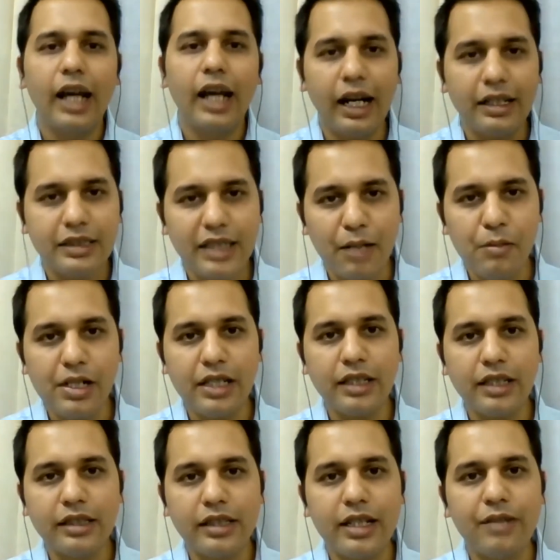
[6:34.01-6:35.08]
And
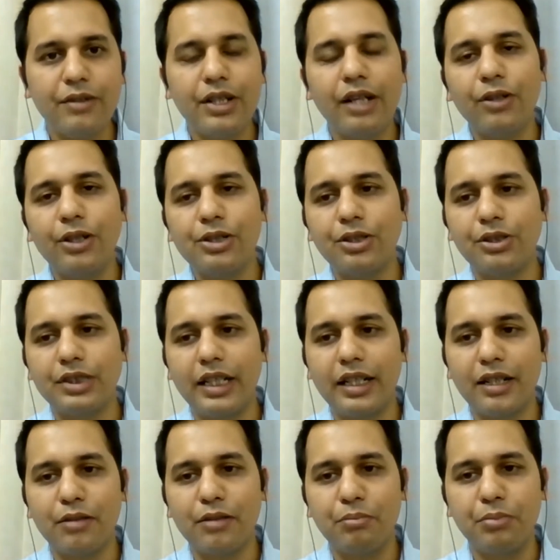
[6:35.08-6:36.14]
simultaneously, we have also
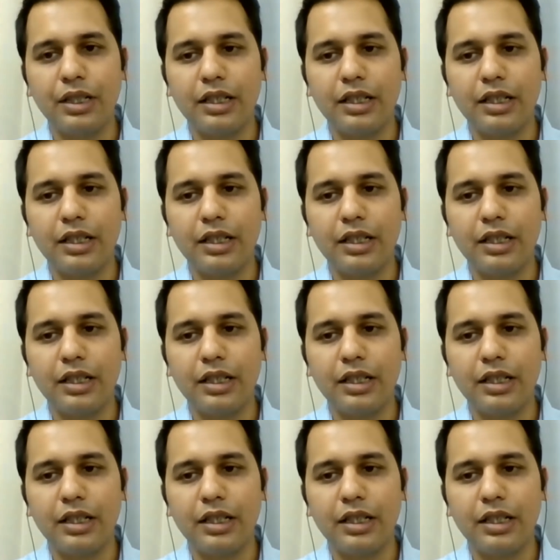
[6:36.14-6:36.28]
set up